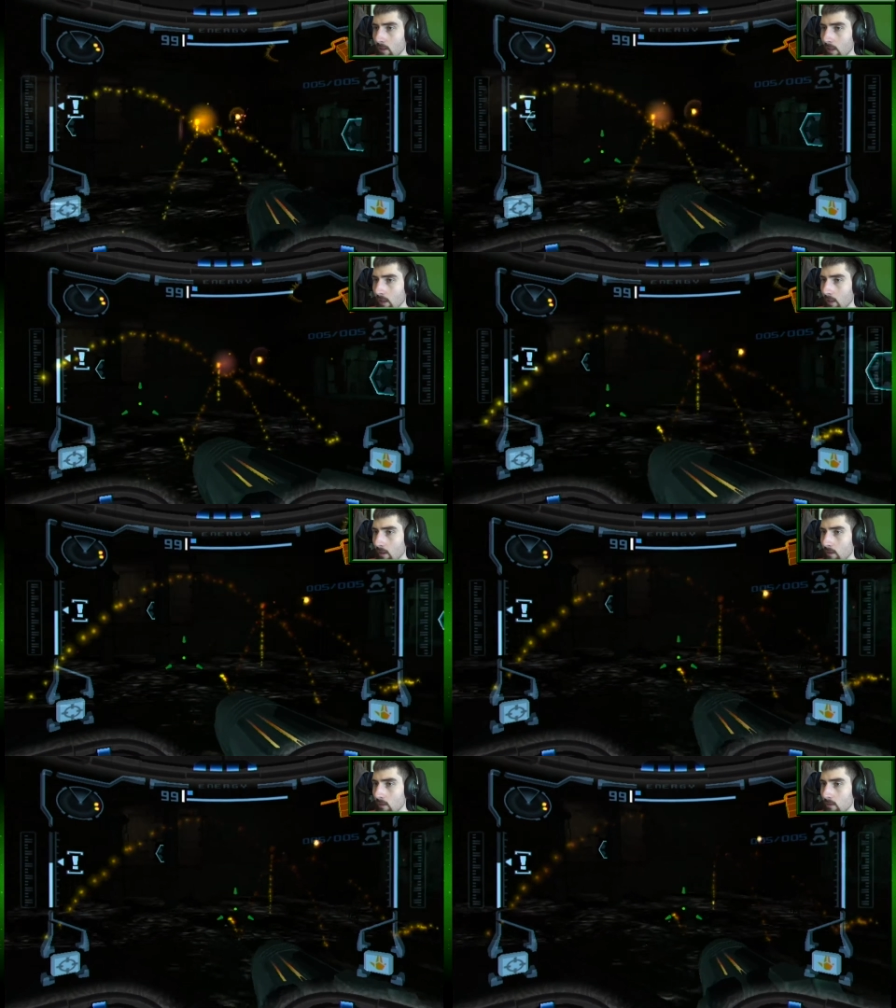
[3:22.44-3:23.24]
uh,
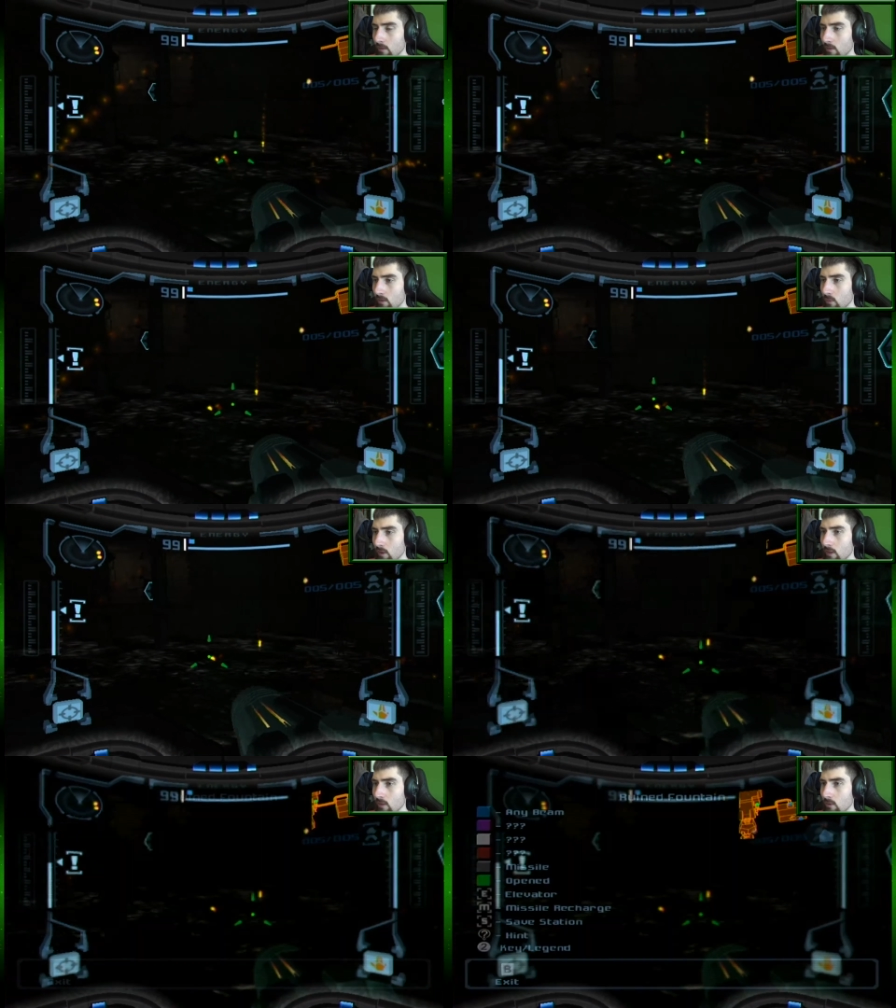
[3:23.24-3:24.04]
do I
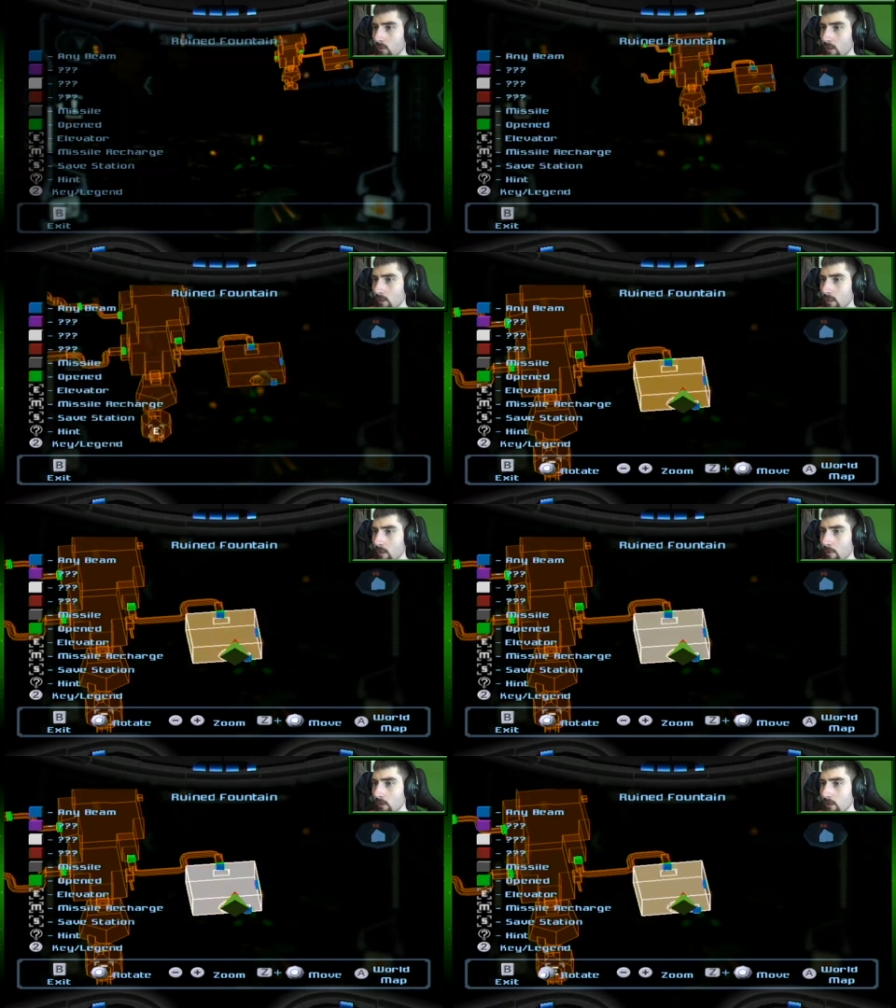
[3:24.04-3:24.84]
do anything
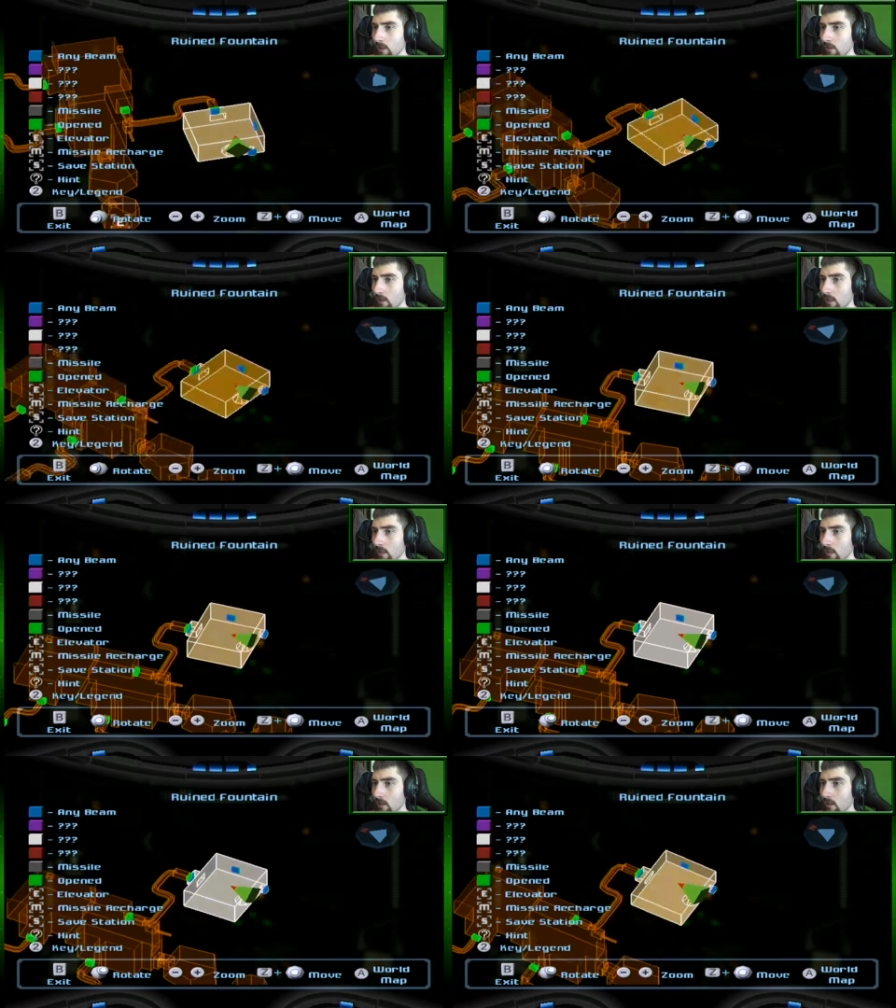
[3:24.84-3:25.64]
about that
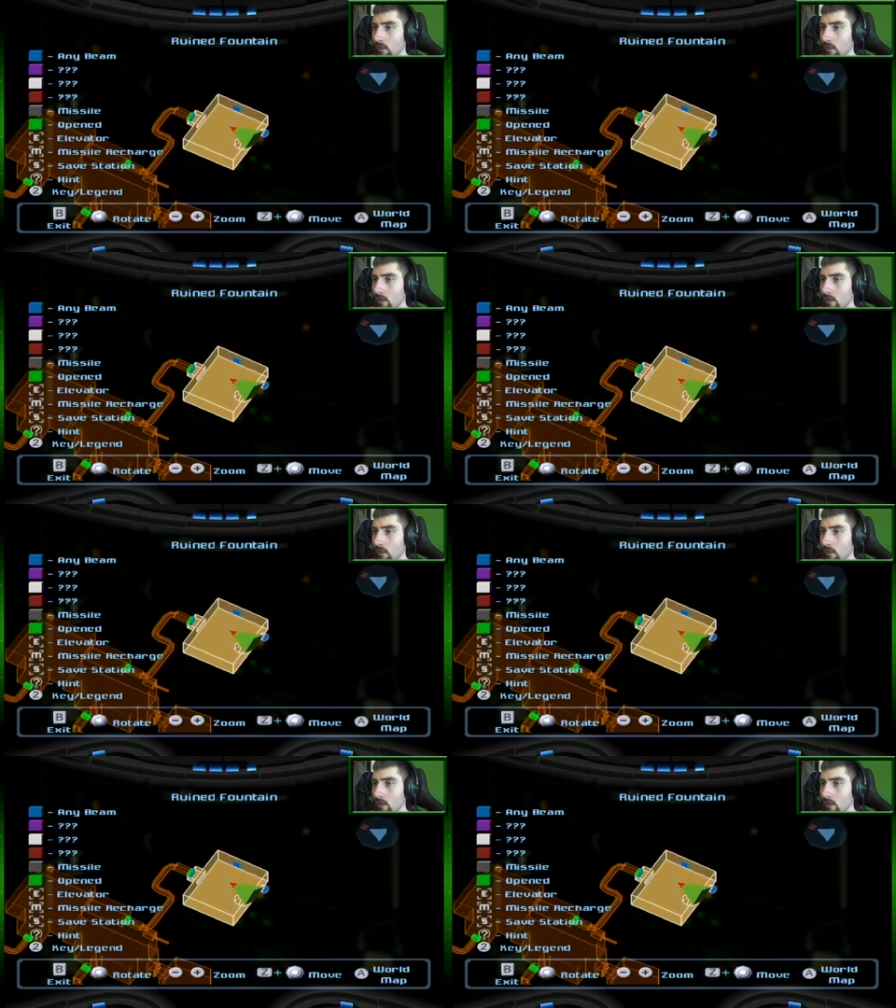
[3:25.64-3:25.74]
thing?